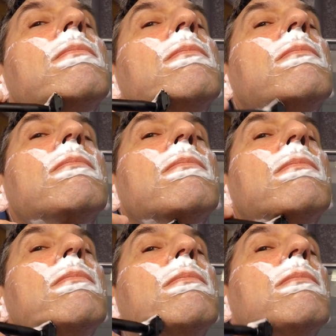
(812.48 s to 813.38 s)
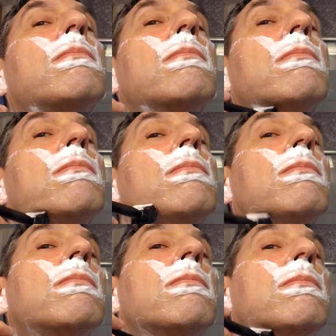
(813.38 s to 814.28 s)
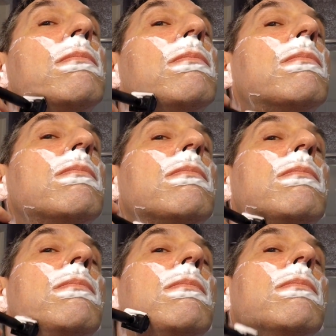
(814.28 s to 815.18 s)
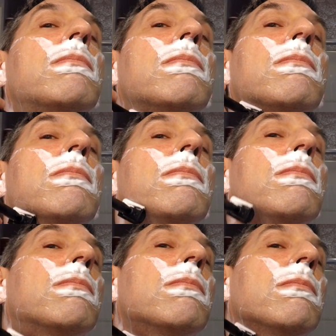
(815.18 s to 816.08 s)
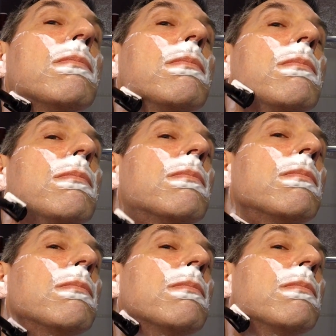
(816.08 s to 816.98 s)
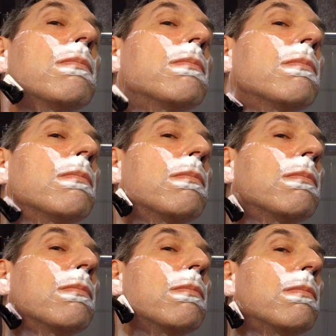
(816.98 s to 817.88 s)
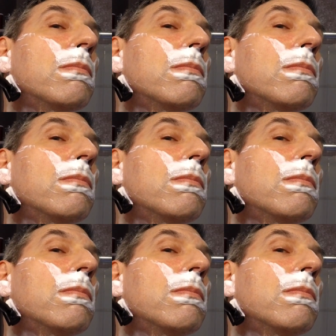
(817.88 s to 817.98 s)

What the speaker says: (silence)